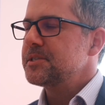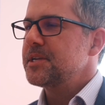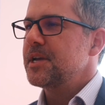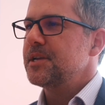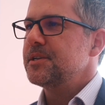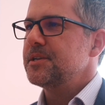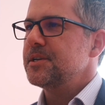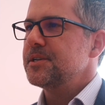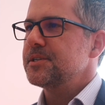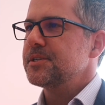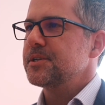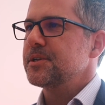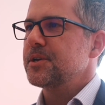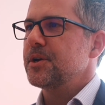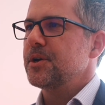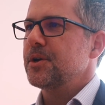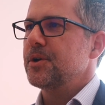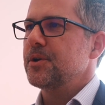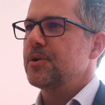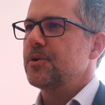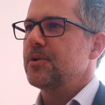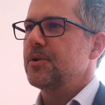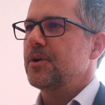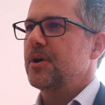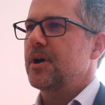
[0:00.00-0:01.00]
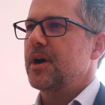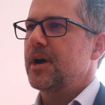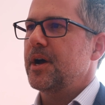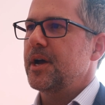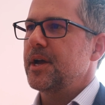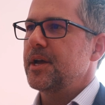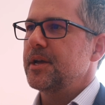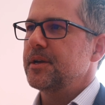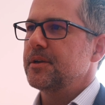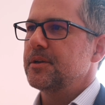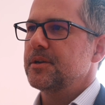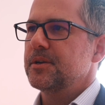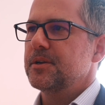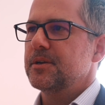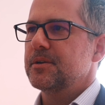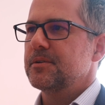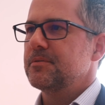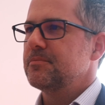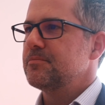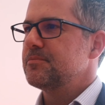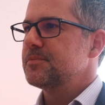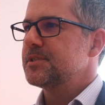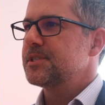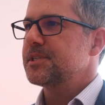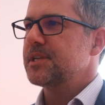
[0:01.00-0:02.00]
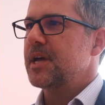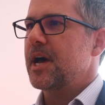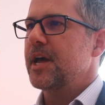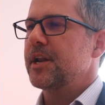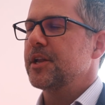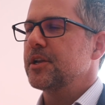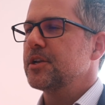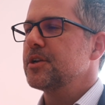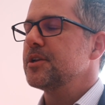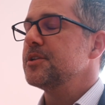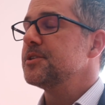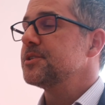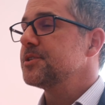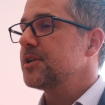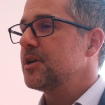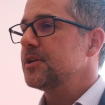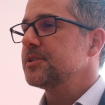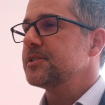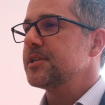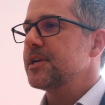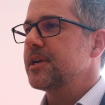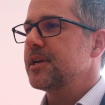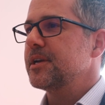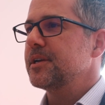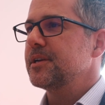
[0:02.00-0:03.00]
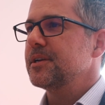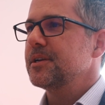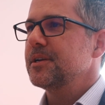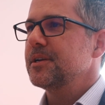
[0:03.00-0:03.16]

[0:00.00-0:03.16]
10 years ago, I started consulting